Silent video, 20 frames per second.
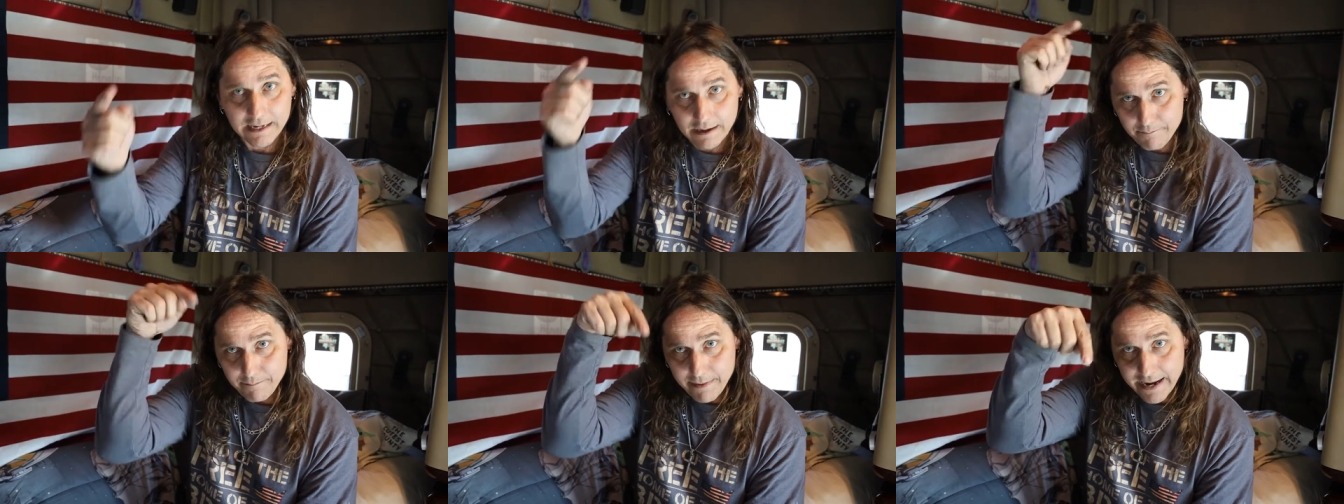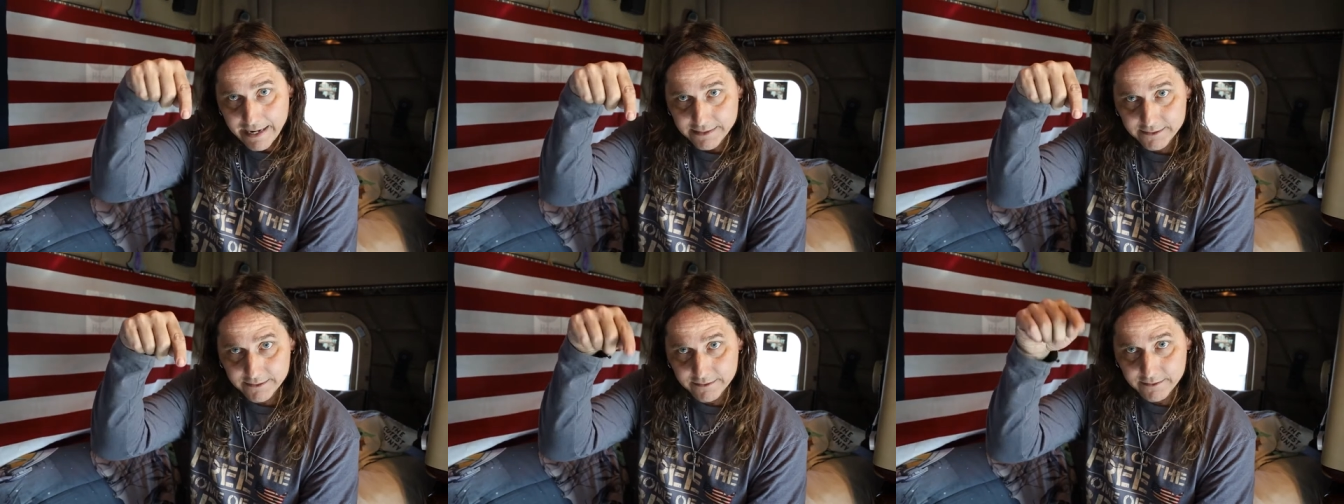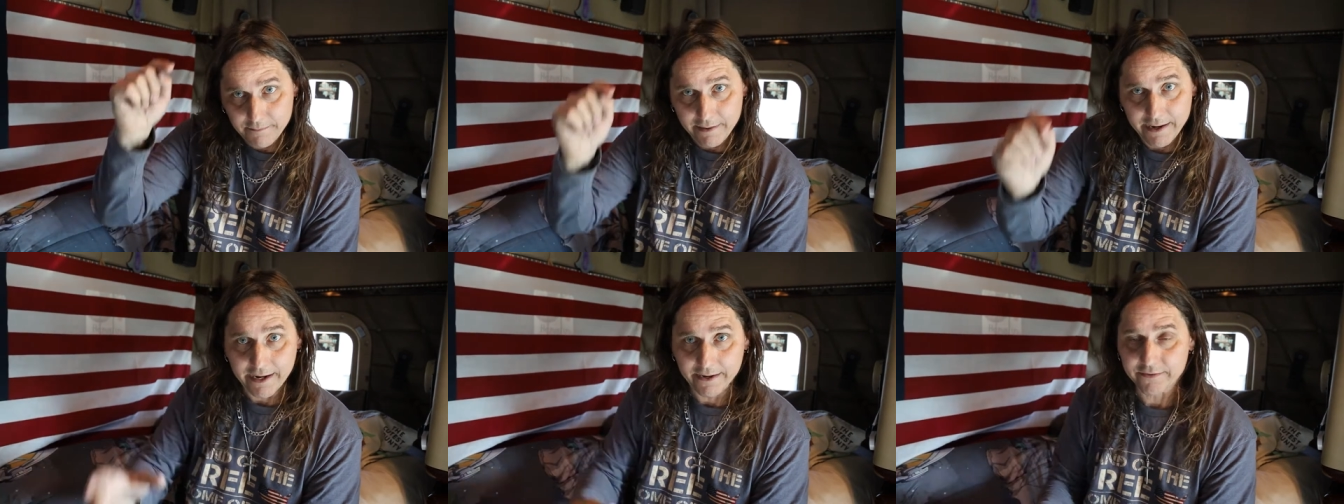I'm back to
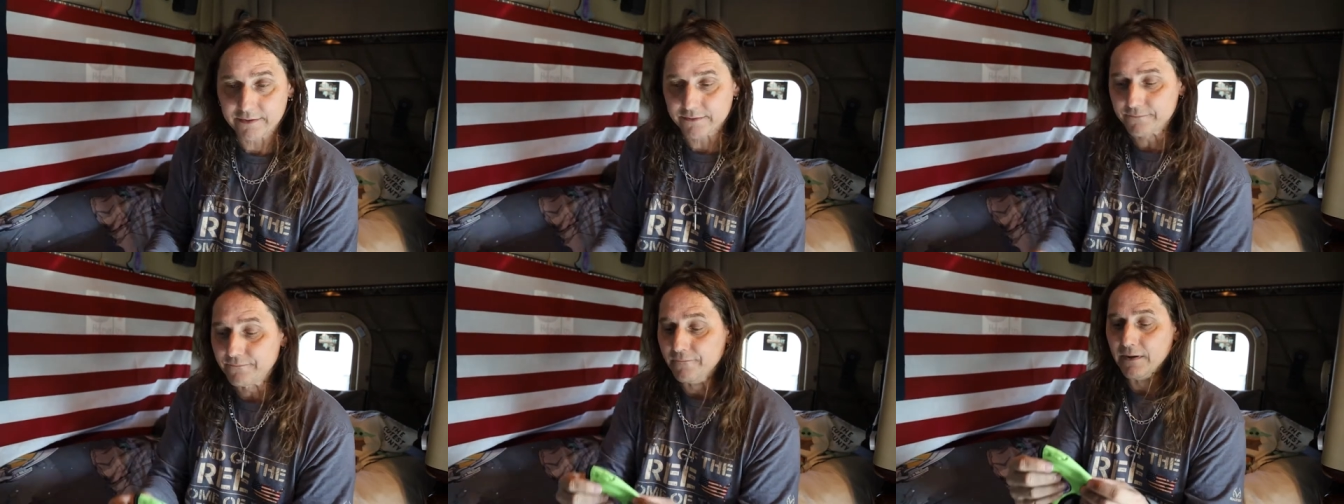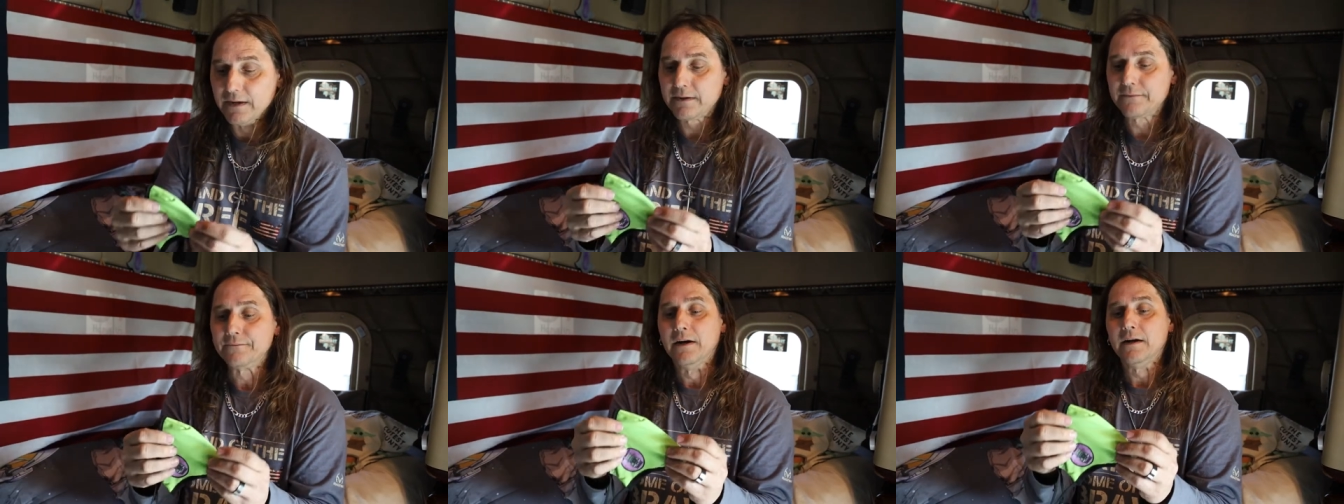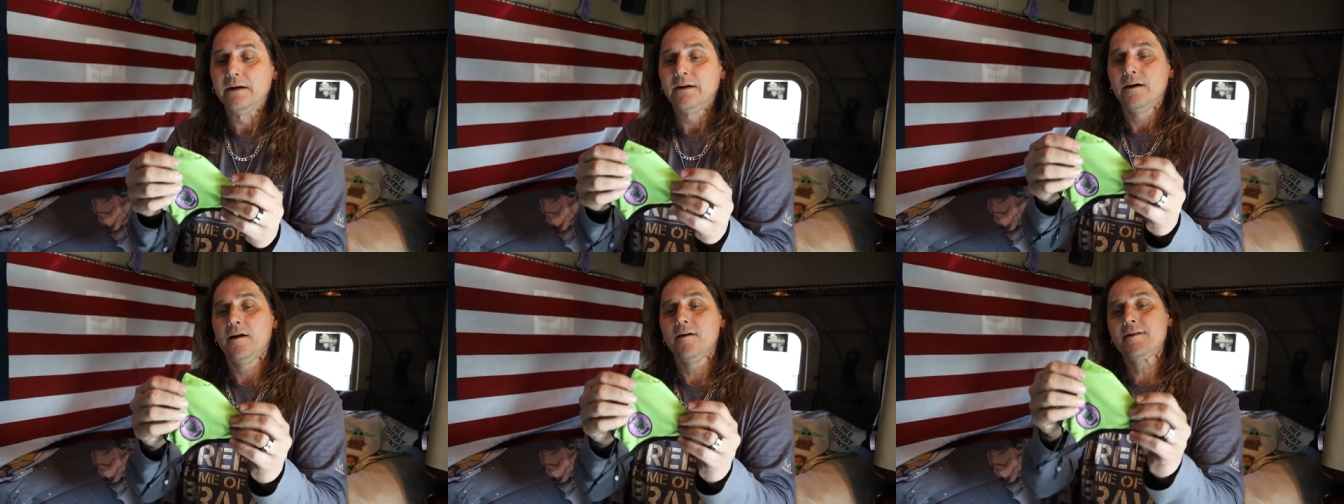the mask.
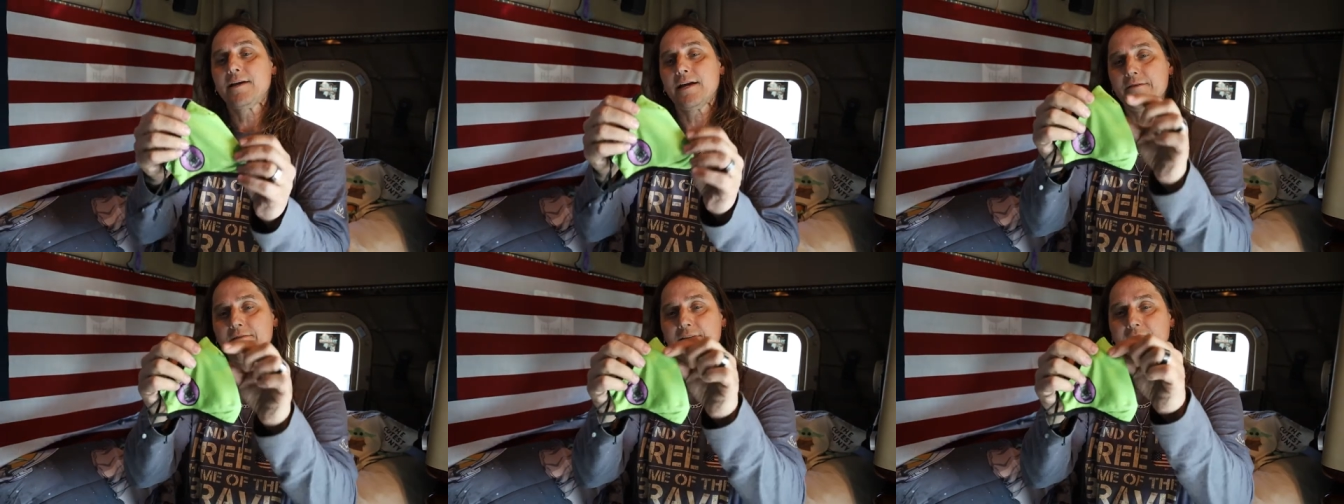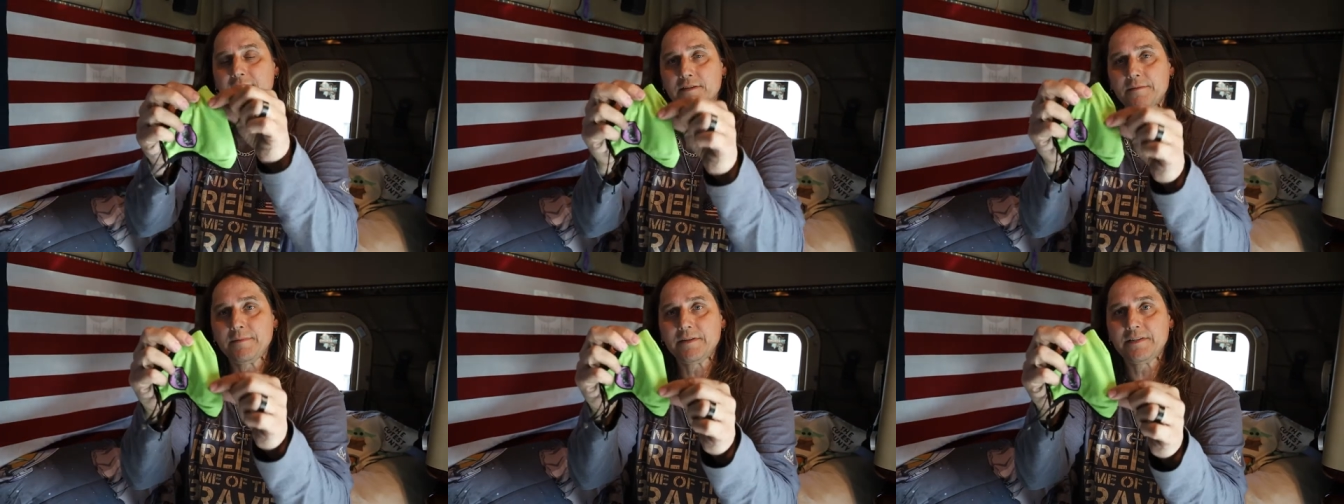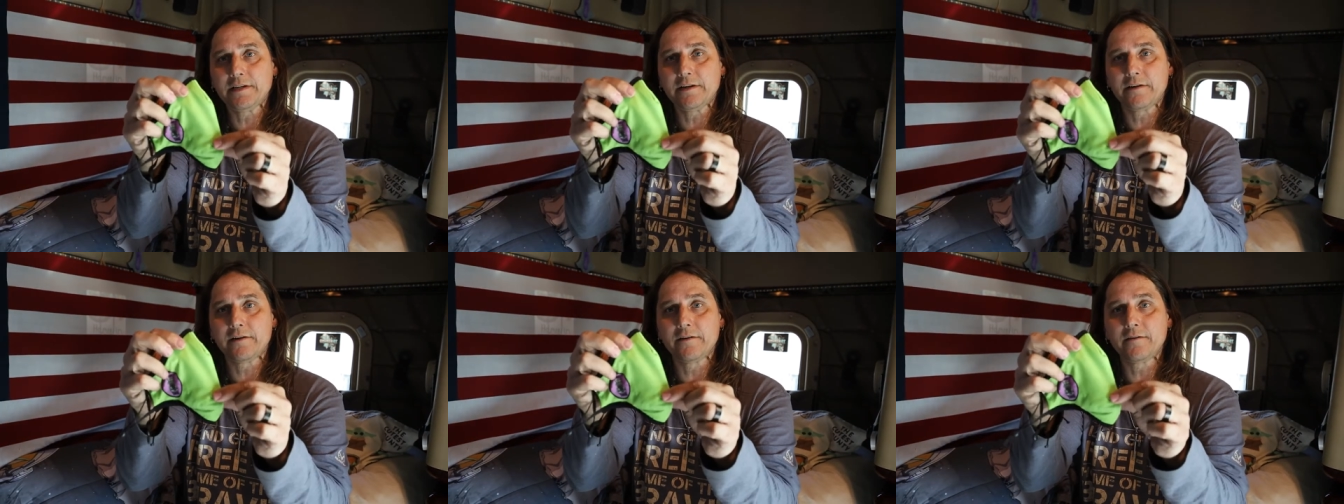Okay, you've got your
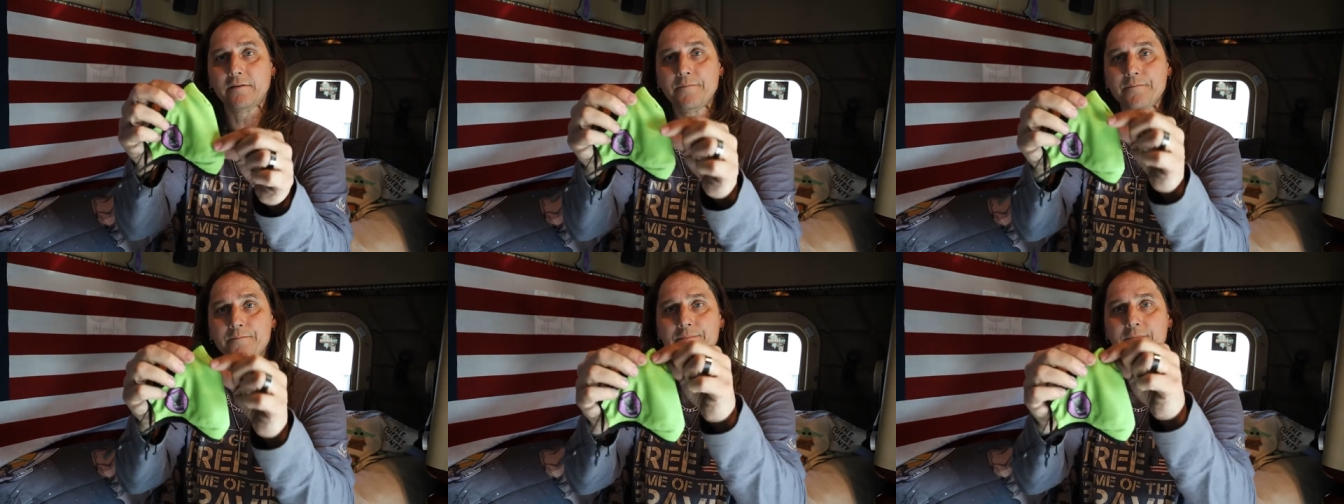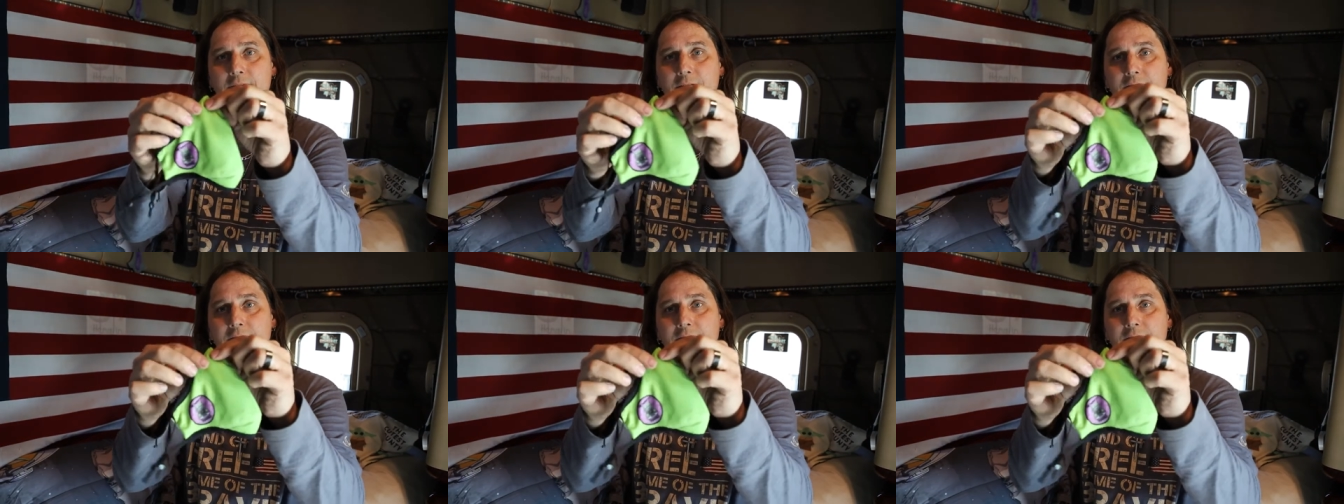material,